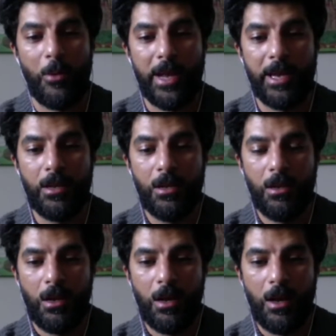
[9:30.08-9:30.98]
in.
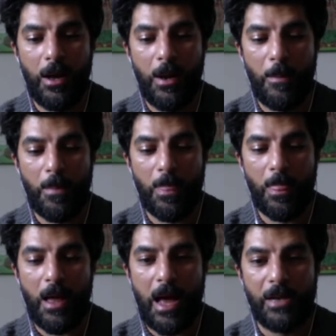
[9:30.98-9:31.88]

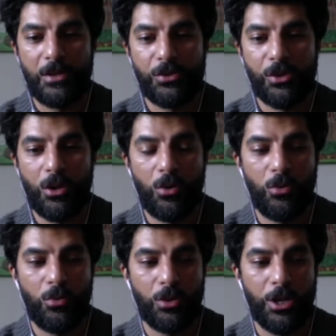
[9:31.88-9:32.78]
And
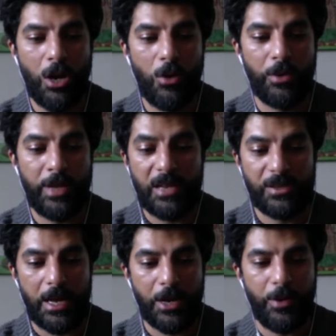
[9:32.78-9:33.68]
so, yes,
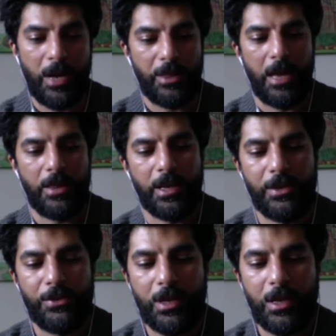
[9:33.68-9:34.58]
I agree. I think
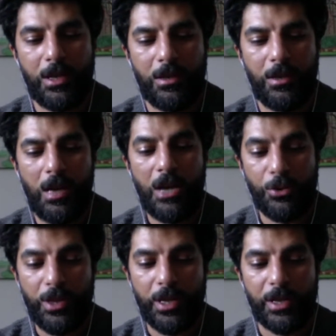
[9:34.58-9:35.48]
it's. I
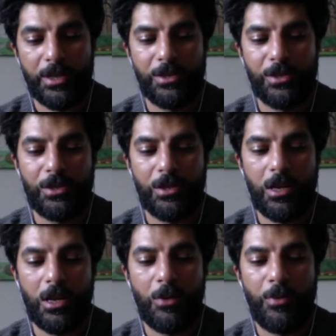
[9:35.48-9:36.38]
do think it's
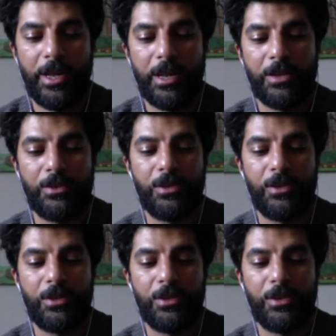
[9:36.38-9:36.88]
ridiculous